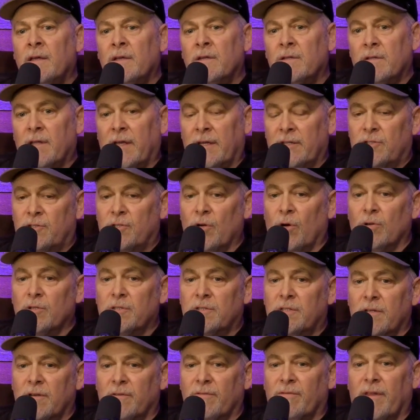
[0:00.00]
Like
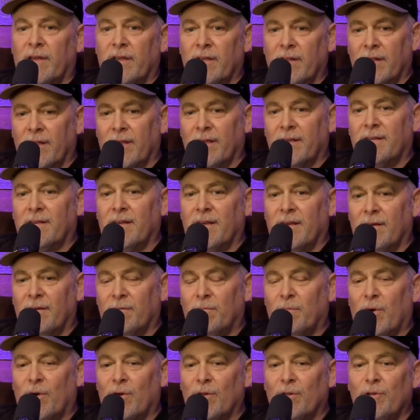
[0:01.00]
Joseph, like
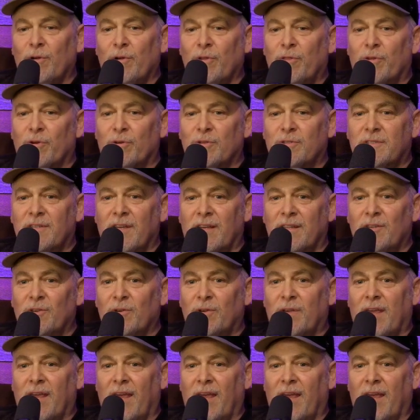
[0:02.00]
Martin Luther said, you